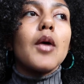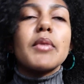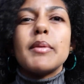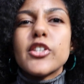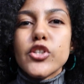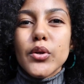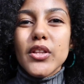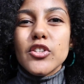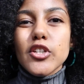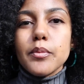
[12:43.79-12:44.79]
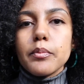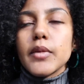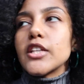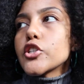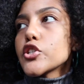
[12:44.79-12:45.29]
maybe just go to the gym
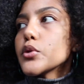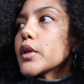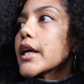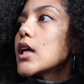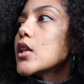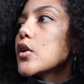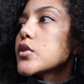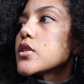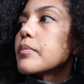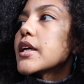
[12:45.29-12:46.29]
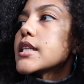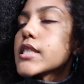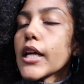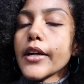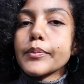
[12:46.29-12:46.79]
and just do like a little something
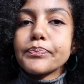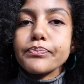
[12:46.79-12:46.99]
slight,